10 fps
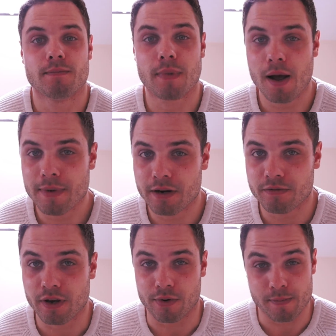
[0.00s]
My
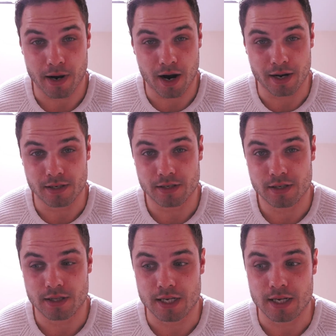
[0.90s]
main theory
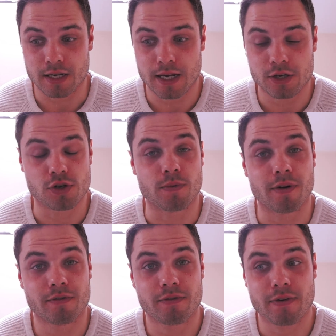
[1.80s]
behind the issue
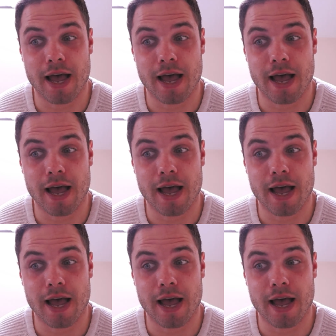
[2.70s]
with